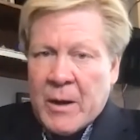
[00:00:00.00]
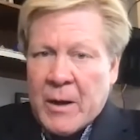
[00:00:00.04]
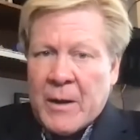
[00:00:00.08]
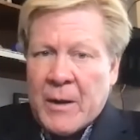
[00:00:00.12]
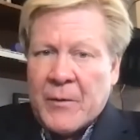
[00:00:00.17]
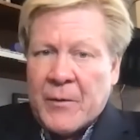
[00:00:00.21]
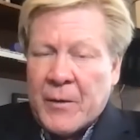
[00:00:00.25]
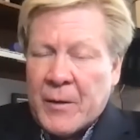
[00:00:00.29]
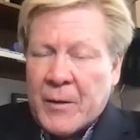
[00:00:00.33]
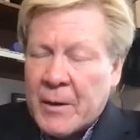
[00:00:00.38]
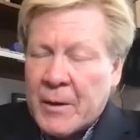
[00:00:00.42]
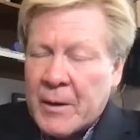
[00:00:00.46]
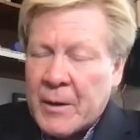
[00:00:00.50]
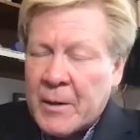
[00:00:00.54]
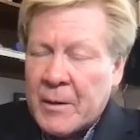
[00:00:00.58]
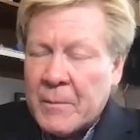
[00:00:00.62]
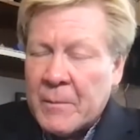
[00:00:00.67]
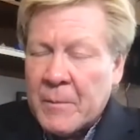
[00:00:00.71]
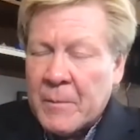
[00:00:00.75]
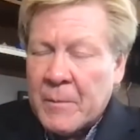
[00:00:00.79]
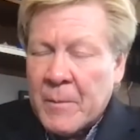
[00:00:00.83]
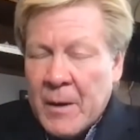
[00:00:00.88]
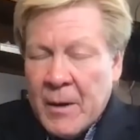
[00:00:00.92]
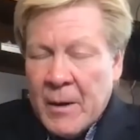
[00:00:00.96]
And then
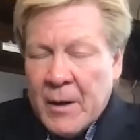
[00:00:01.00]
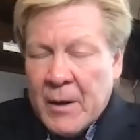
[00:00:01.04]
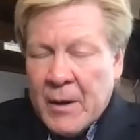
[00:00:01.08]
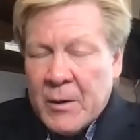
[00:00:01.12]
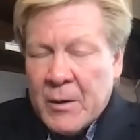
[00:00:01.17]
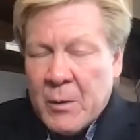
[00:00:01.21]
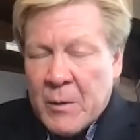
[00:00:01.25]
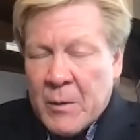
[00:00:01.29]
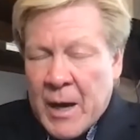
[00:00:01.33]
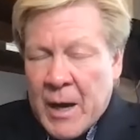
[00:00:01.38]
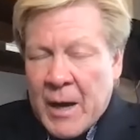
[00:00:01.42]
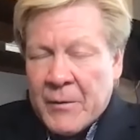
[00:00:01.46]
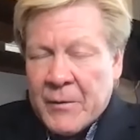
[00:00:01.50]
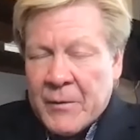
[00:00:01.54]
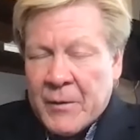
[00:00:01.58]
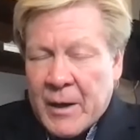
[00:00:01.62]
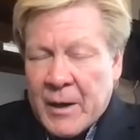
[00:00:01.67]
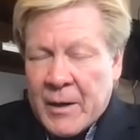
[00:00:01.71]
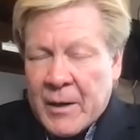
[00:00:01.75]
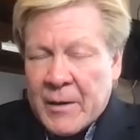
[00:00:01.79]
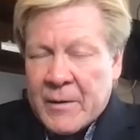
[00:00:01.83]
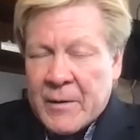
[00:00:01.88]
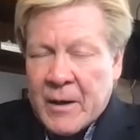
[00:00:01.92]
2019,